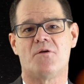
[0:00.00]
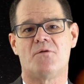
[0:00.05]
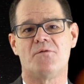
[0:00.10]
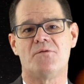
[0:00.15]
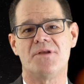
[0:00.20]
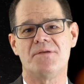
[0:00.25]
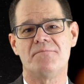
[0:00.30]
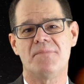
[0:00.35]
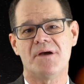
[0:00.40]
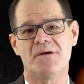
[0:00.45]

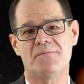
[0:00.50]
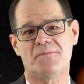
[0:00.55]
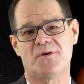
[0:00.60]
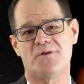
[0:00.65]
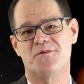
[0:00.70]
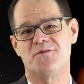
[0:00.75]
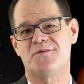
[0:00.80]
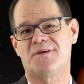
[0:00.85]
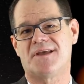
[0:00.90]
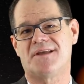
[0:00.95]

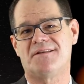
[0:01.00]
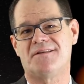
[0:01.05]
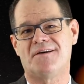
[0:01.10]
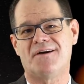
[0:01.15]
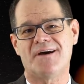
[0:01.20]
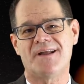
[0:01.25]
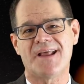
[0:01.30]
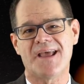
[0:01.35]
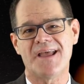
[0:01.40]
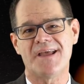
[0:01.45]
Remember, you
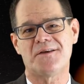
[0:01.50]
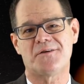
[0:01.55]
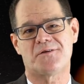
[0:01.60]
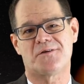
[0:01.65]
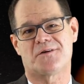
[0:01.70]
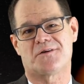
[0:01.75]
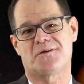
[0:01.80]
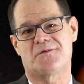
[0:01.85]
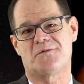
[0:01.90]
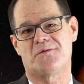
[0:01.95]
cannot
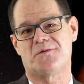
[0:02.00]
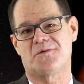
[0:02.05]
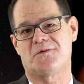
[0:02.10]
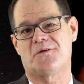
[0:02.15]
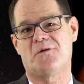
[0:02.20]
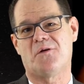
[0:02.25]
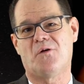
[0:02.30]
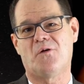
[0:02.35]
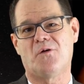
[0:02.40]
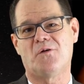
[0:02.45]
anchor a
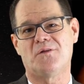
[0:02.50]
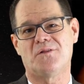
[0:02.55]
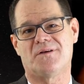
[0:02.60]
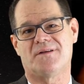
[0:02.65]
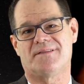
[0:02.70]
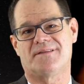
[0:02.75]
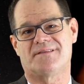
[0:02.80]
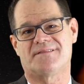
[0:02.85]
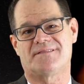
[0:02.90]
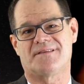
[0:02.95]
corona hole
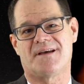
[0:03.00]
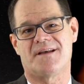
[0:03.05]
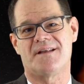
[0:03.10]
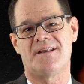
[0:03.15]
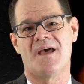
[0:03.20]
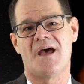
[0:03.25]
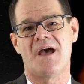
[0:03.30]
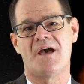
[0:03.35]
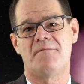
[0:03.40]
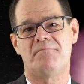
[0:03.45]
on the sun